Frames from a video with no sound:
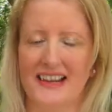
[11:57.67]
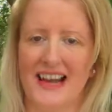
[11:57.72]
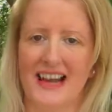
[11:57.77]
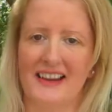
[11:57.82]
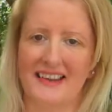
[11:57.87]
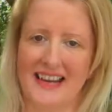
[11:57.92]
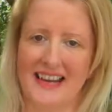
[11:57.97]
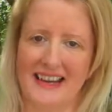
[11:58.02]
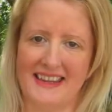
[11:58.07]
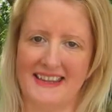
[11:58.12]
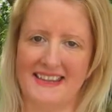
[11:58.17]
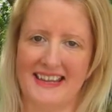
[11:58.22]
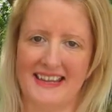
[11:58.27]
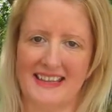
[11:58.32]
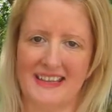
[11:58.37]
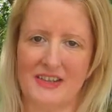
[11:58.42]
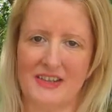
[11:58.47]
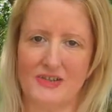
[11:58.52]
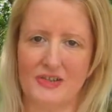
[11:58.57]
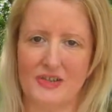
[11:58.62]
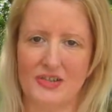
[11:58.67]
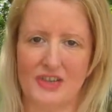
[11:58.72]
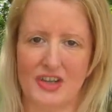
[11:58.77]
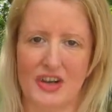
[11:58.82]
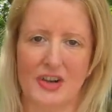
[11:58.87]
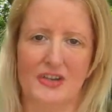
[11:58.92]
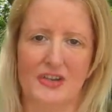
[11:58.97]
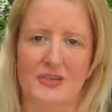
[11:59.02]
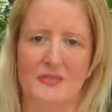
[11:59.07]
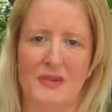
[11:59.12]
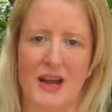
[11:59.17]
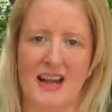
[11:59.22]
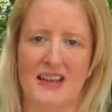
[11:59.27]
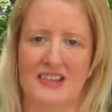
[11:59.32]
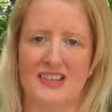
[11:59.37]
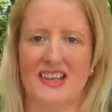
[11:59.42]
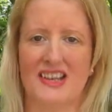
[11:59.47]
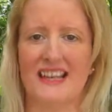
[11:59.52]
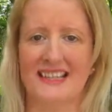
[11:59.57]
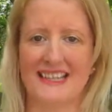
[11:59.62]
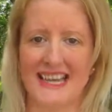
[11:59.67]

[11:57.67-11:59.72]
Okay, thank you so much.